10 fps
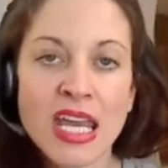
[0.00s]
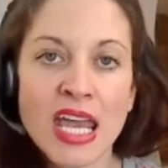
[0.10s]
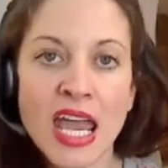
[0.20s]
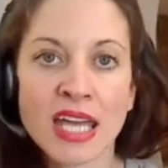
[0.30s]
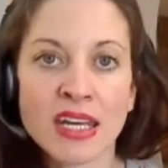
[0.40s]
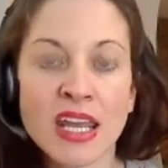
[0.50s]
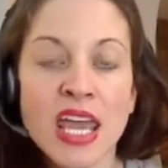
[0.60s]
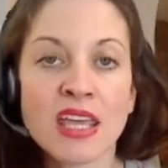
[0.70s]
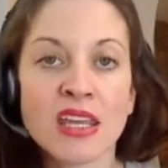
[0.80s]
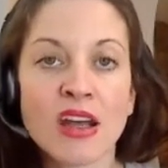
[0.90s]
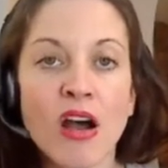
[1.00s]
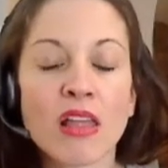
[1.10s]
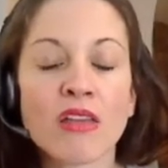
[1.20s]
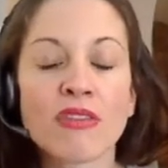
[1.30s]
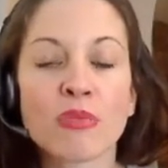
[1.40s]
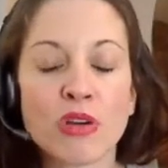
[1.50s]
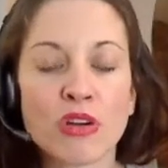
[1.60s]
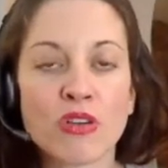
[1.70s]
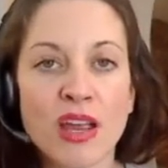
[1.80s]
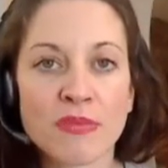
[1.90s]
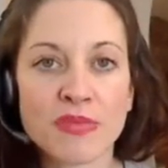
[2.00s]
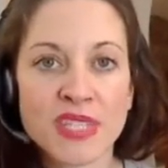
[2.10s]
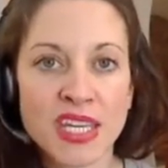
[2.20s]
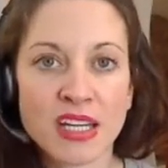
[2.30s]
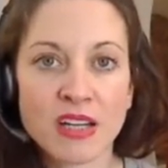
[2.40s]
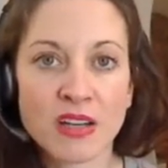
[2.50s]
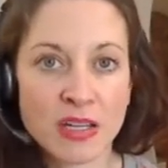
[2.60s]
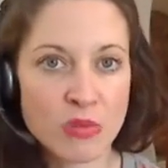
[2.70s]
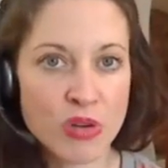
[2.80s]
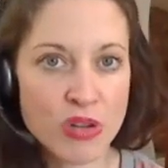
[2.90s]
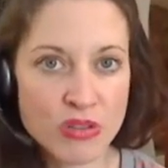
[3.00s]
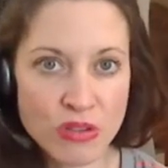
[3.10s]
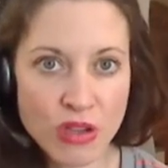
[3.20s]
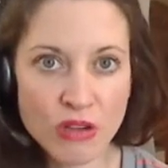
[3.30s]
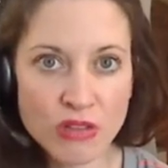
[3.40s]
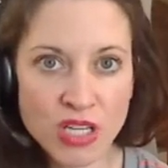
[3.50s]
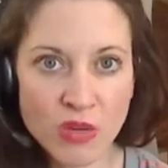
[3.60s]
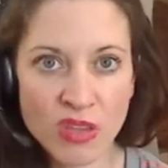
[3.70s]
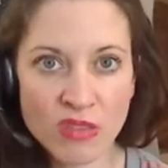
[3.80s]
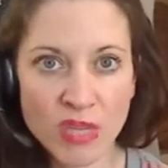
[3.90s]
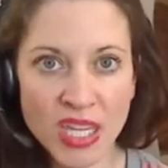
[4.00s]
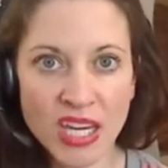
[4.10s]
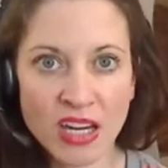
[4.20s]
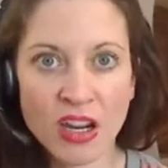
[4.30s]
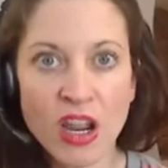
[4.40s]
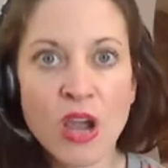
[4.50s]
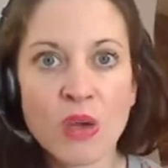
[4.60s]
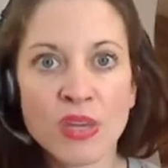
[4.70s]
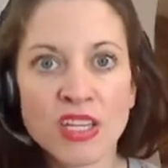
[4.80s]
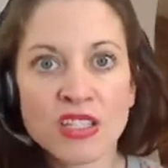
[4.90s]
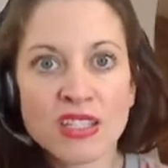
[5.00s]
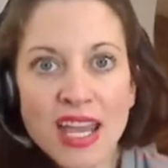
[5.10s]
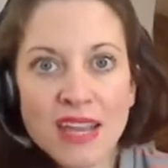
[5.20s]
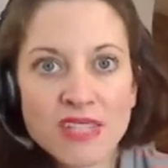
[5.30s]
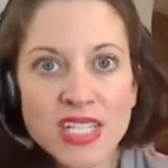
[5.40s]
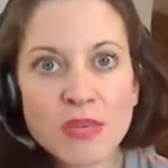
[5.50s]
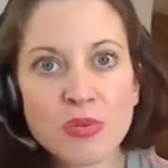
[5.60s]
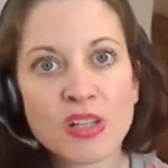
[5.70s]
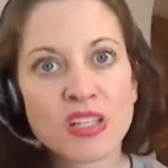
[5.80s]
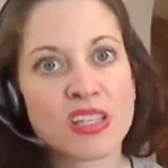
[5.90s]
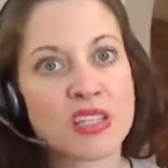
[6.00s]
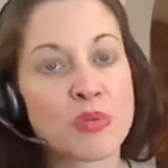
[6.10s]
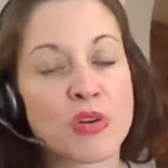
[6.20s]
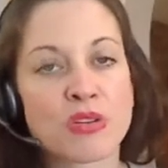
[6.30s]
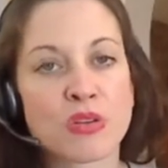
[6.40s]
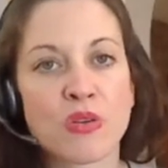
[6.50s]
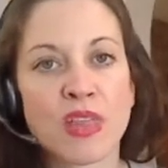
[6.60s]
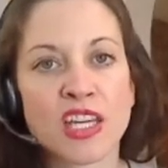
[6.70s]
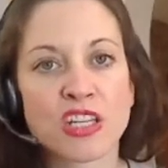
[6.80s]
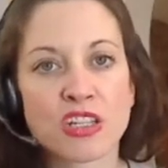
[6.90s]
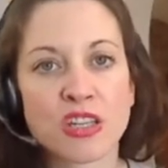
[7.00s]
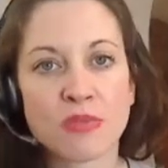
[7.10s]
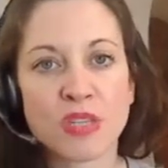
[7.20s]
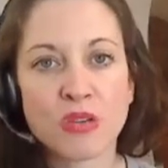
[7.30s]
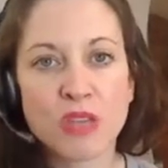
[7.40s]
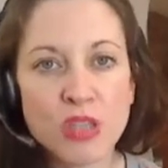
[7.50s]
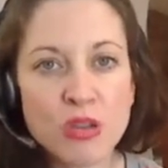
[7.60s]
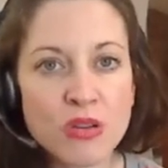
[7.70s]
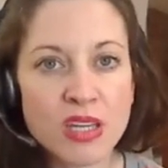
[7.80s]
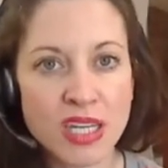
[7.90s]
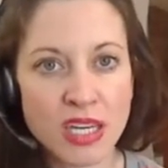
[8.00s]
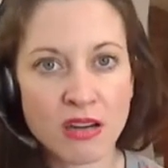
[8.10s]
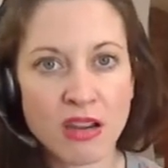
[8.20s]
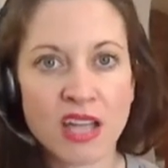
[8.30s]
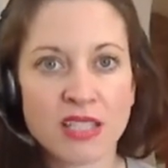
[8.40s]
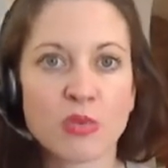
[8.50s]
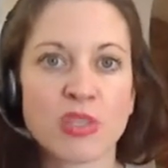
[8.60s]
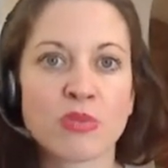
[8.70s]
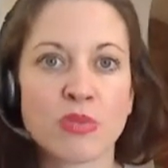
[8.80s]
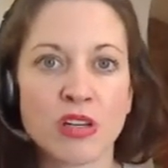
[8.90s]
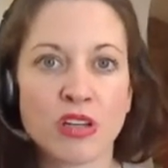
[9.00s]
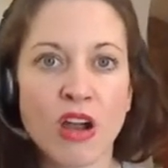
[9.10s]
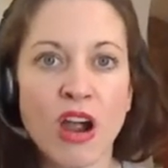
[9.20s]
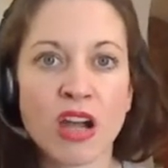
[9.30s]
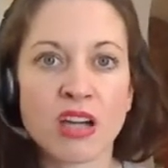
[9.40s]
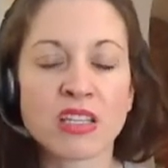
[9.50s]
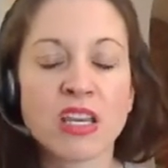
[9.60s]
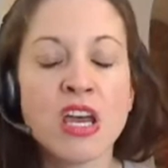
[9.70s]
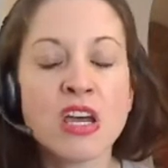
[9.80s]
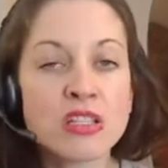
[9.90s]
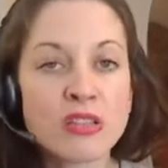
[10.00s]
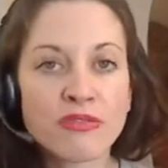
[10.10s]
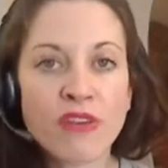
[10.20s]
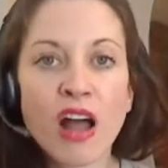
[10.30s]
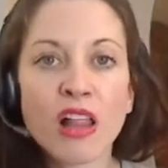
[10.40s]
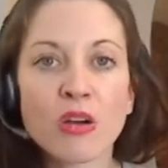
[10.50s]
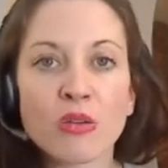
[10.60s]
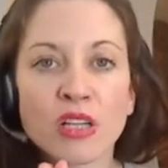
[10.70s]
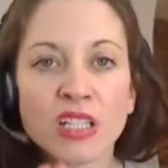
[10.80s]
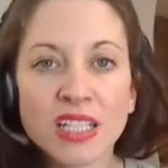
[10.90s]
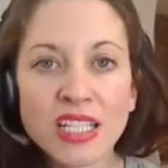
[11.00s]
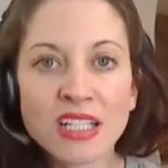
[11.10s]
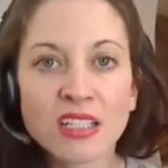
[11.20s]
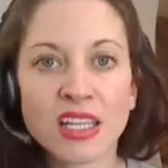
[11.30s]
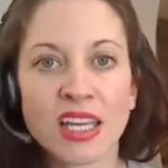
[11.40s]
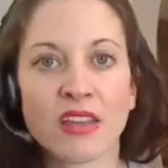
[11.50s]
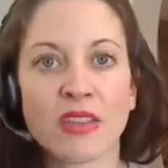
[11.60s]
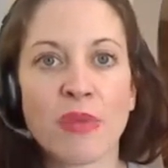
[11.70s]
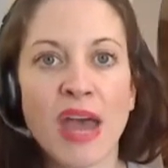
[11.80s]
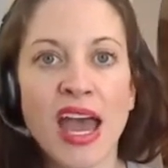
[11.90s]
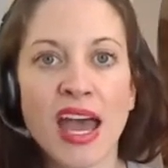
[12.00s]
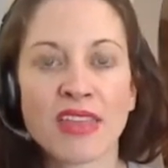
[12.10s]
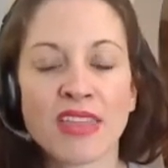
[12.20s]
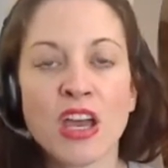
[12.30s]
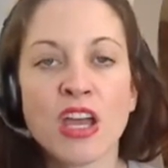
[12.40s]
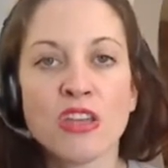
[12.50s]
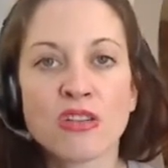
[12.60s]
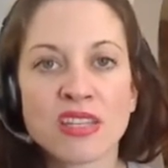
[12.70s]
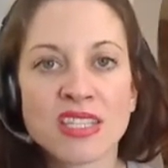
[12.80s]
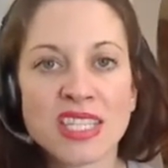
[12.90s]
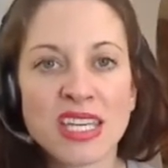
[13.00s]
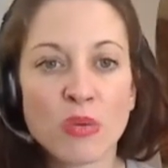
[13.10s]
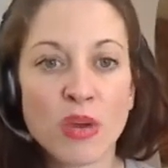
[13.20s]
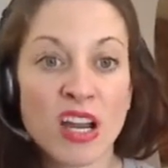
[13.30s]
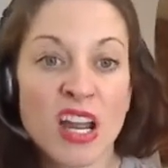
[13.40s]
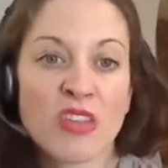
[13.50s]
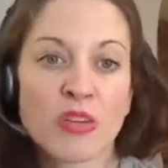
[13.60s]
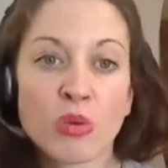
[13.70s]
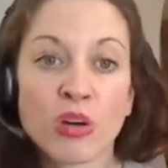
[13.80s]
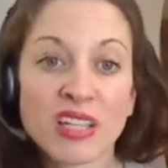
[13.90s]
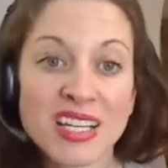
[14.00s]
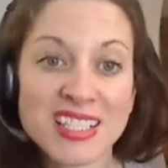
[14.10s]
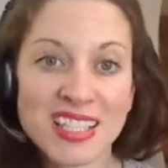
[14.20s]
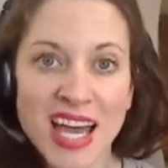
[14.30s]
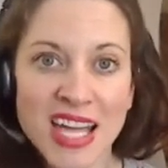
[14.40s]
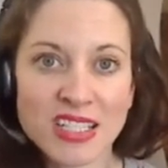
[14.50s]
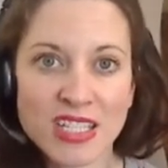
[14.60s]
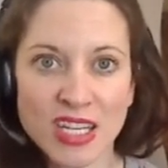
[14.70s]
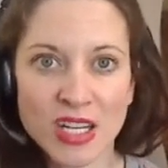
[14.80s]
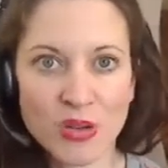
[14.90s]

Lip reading: And in all of the programs here and in personal coaching with me here, we just dive deeper into this personal relationship so you can hear God's whisper in your heart to follow clearly on the path. You can see where the world has lied to you,